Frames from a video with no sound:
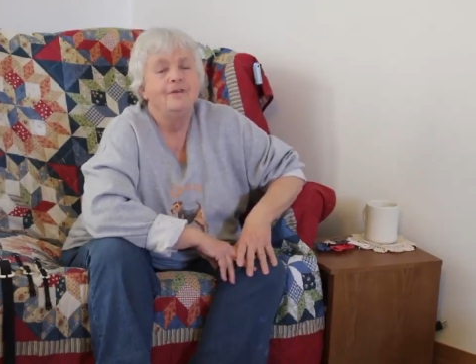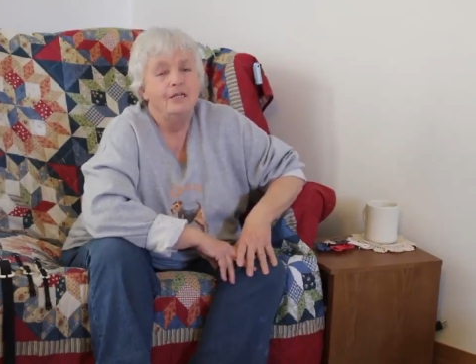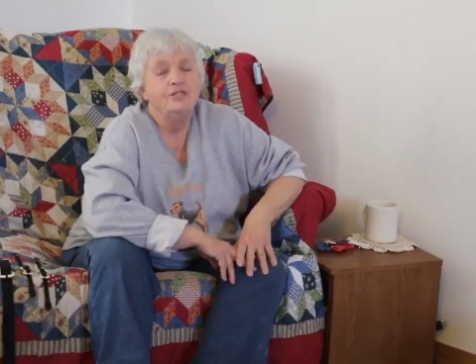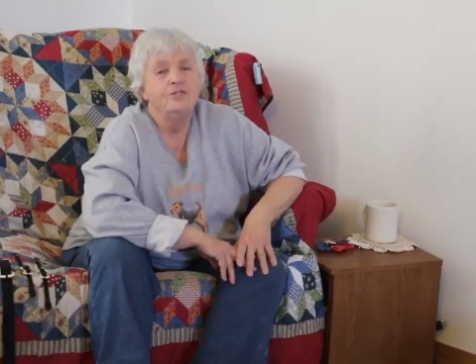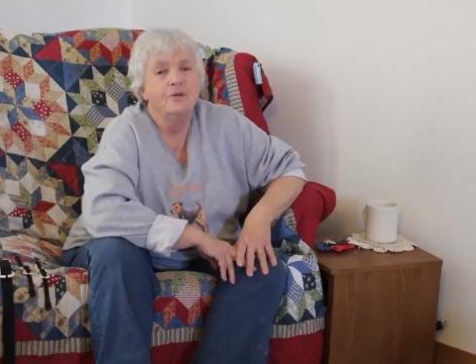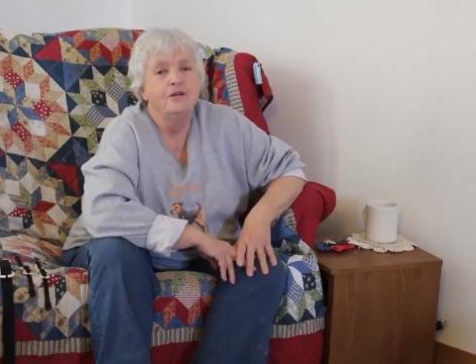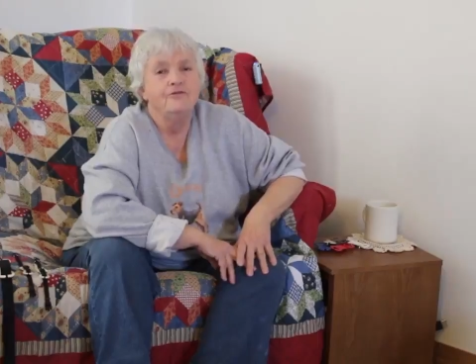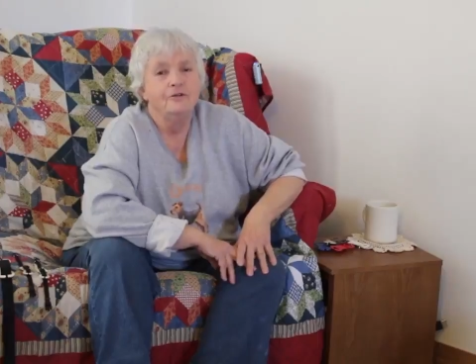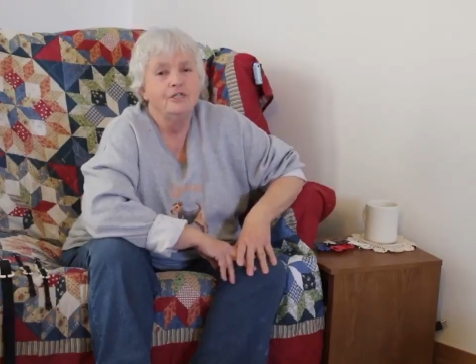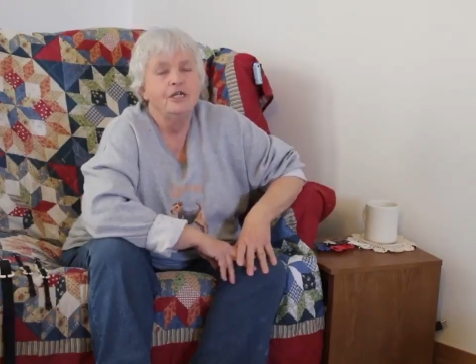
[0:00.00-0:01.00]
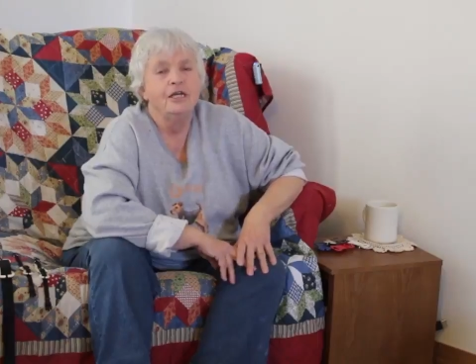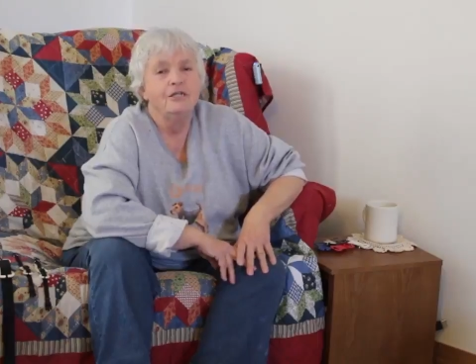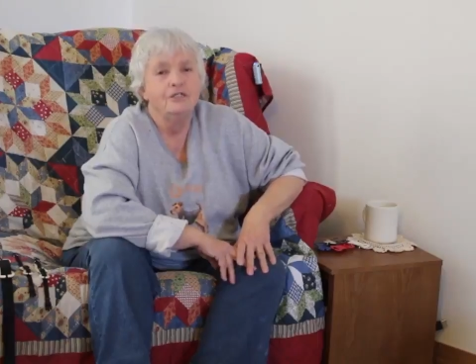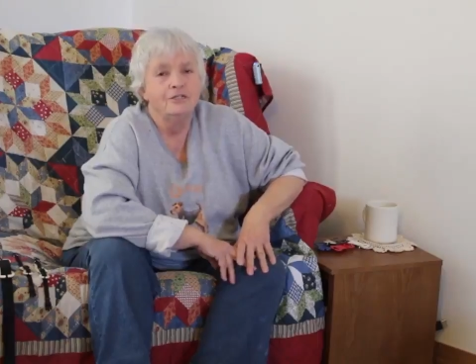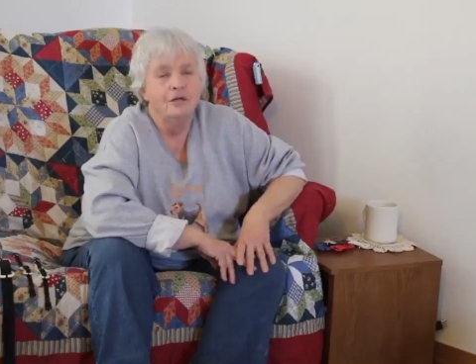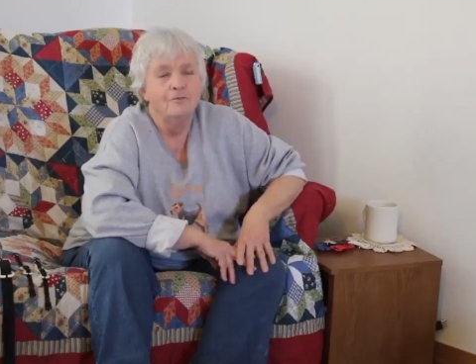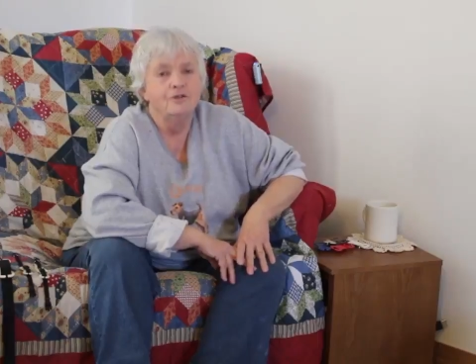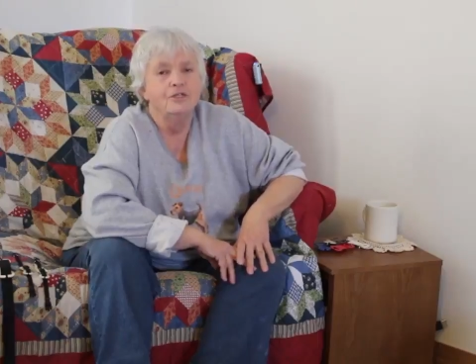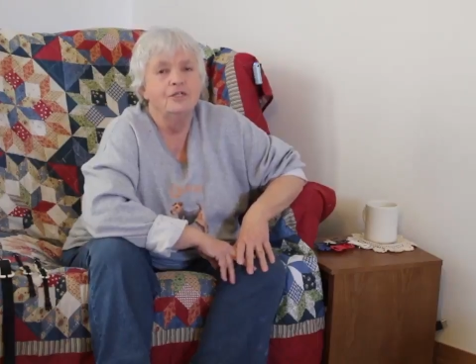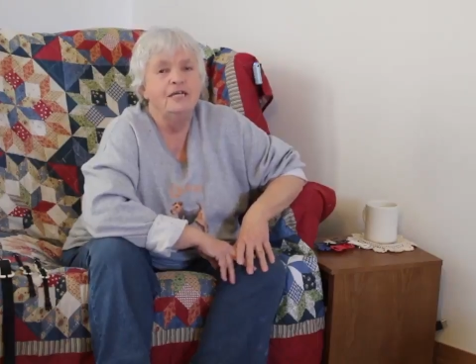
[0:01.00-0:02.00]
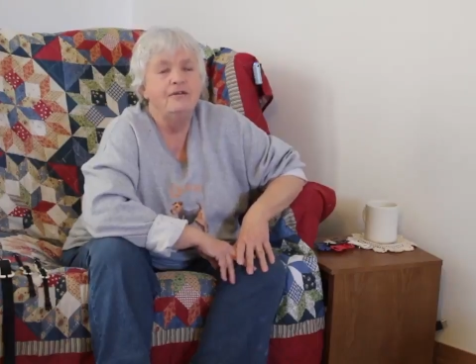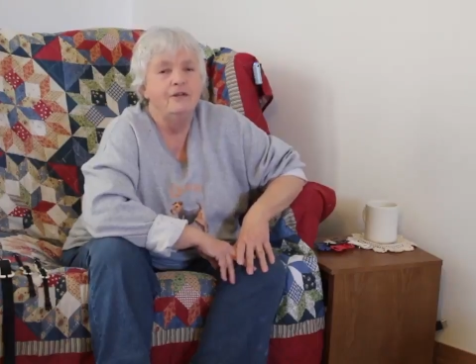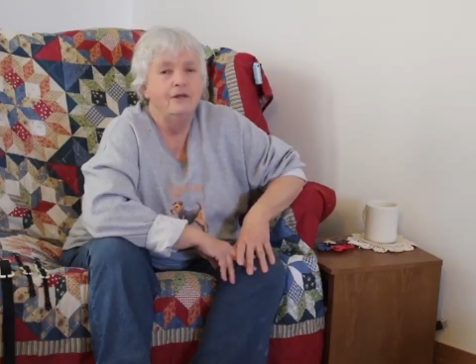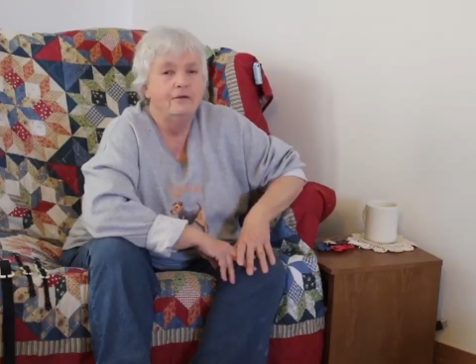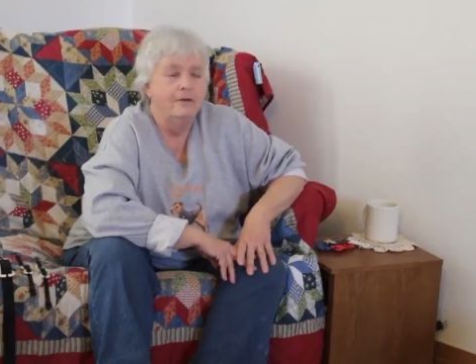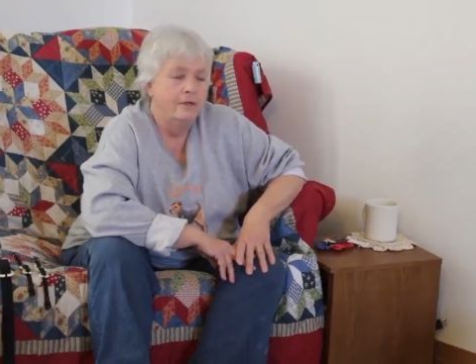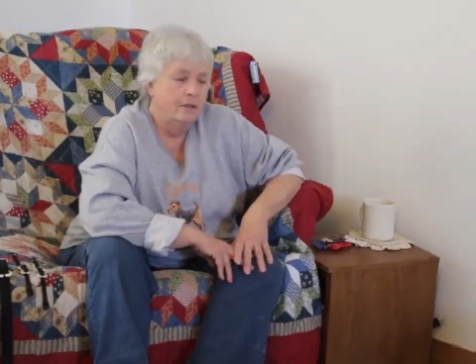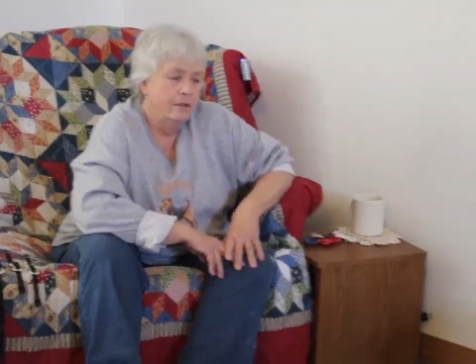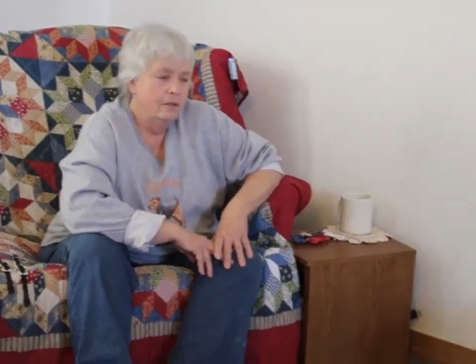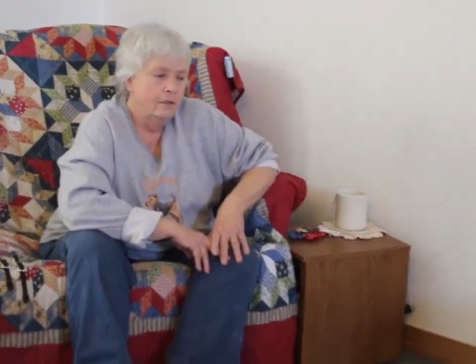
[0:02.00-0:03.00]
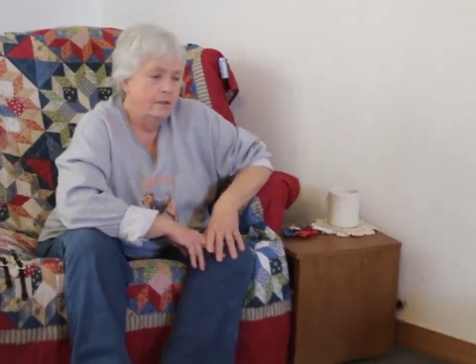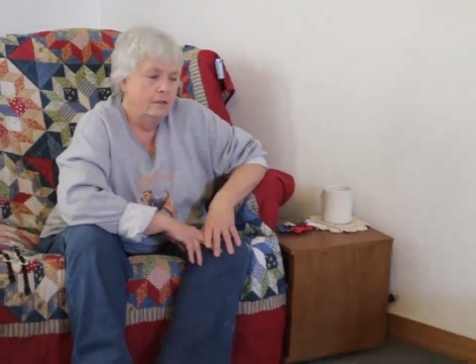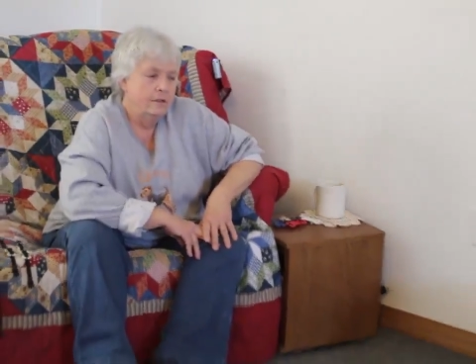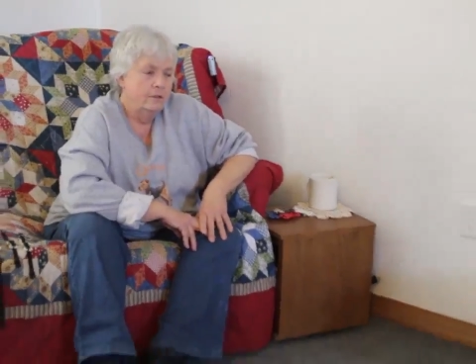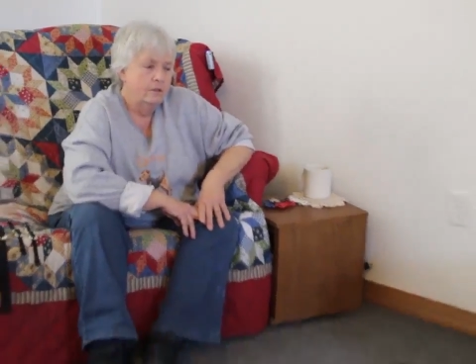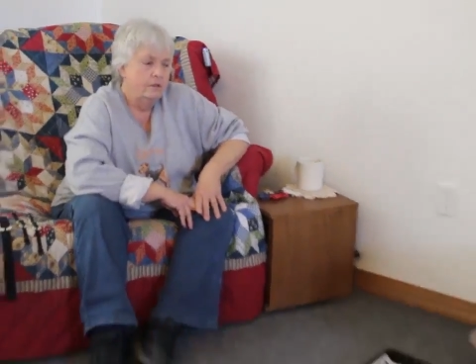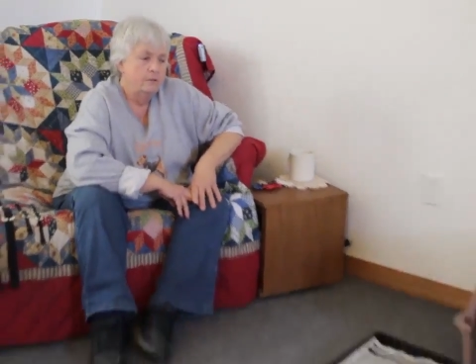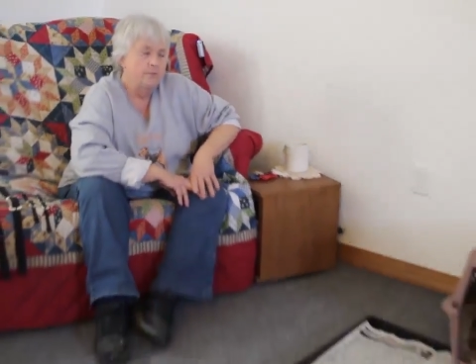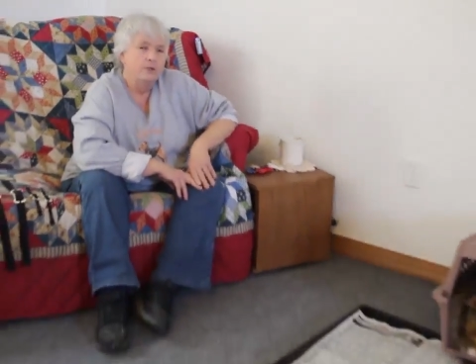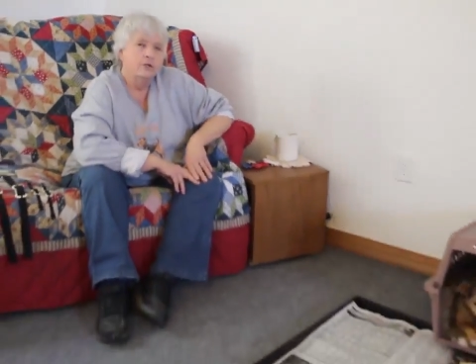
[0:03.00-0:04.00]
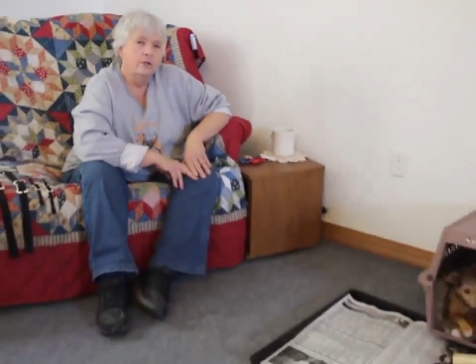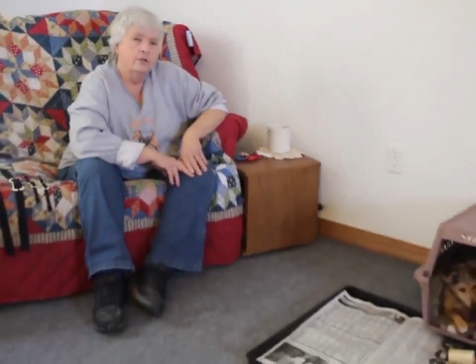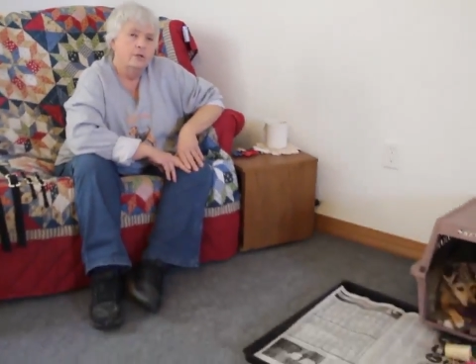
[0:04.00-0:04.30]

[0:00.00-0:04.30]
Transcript: and she's ready for a change, she's almost teething. But